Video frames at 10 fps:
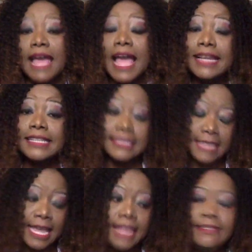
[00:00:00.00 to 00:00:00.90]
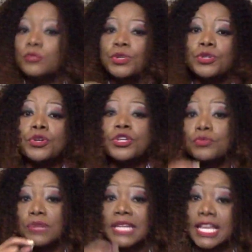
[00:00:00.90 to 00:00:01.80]
Understand that when you're in
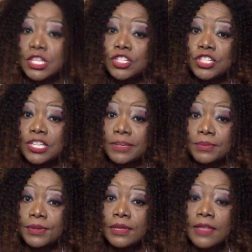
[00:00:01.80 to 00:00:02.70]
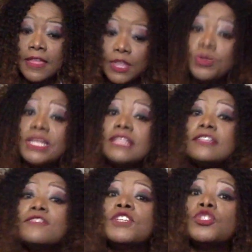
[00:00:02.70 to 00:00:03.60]
a relationship, you're an
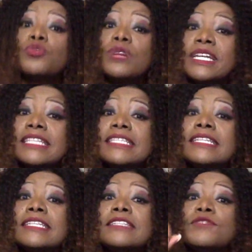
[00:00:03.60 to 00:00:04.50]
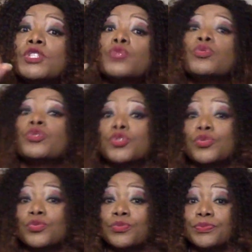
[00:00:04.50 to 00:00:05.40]
individual and he's an individual
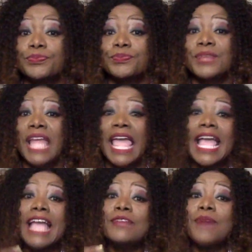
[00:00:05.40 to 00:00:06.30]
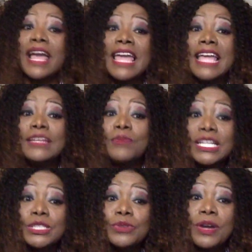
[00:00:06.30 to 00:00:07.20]
too. And
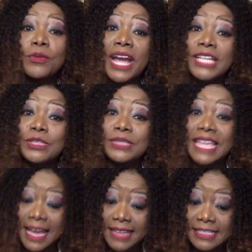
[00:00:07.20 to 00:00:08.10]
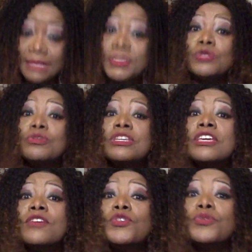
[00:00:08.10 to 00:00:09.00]
why do they ask me to
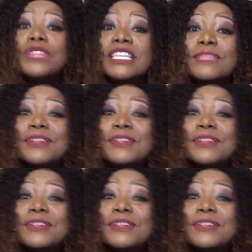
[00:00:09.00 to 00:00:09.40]
give you this?